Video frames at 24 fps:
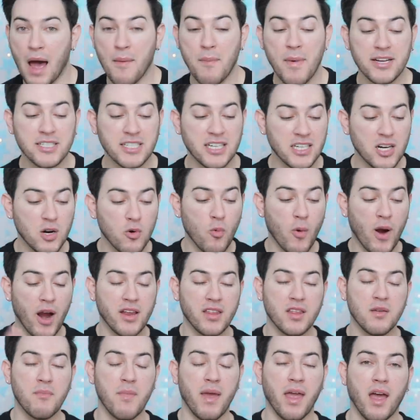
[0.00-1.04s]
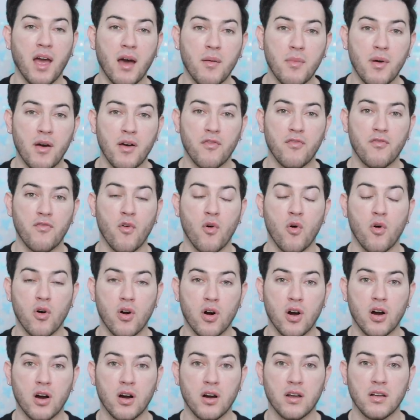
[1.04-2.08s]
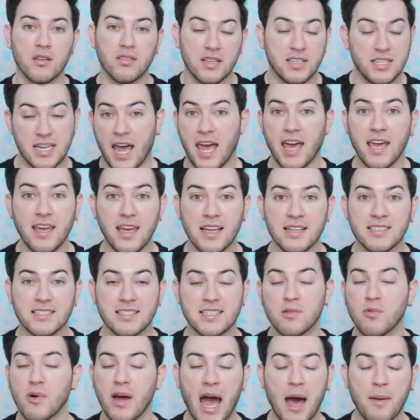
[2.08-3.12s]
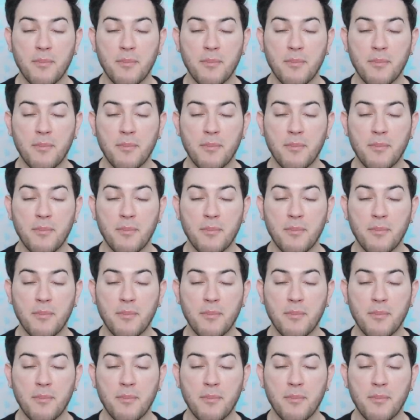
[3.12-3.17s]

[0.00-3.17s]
I'm actually gonna wear the makeup for the day and see what